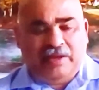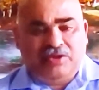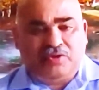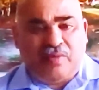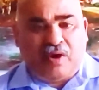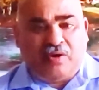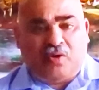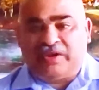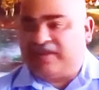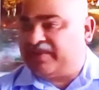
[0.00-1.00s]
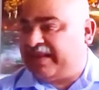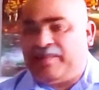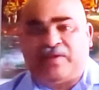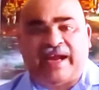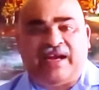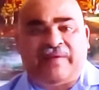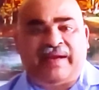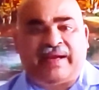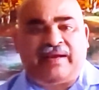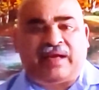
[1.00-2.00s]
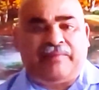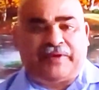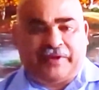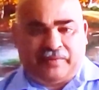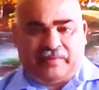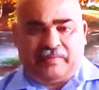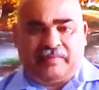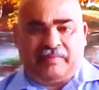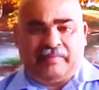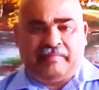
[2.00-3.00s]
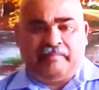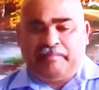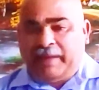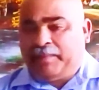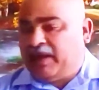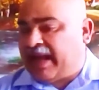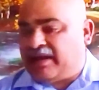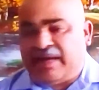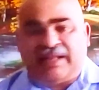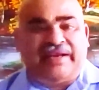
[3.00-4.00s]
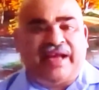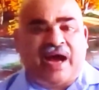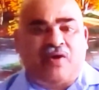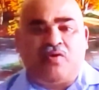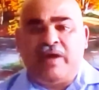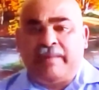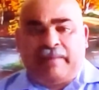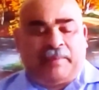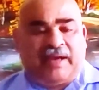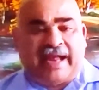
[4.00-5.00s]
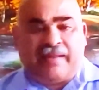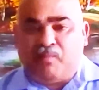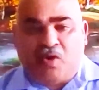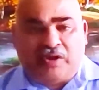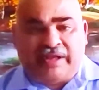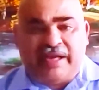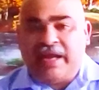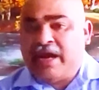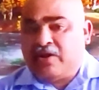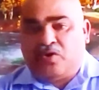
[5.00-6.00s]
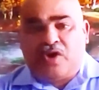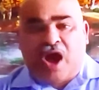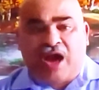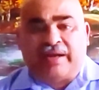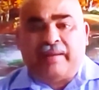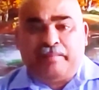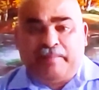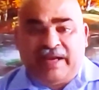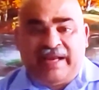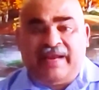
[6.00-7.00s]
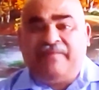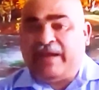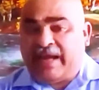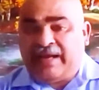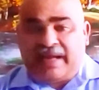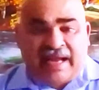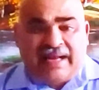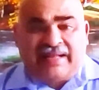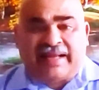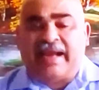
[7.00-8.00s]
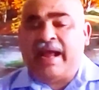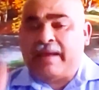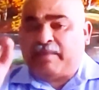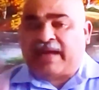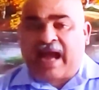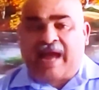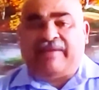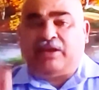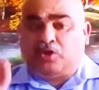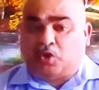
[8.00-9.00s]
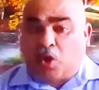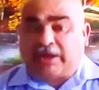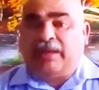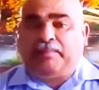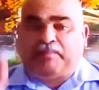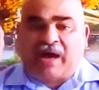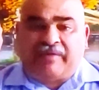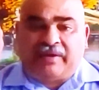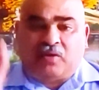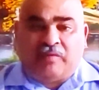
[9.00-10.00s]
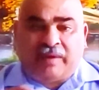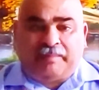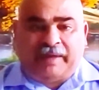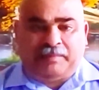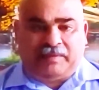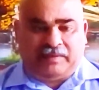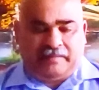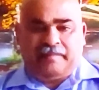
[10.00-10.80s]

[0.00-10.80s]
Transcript: tomorrow the same right wing can come to you. People like Netanyahu, people like Modi do not believe in anything but having total power over people.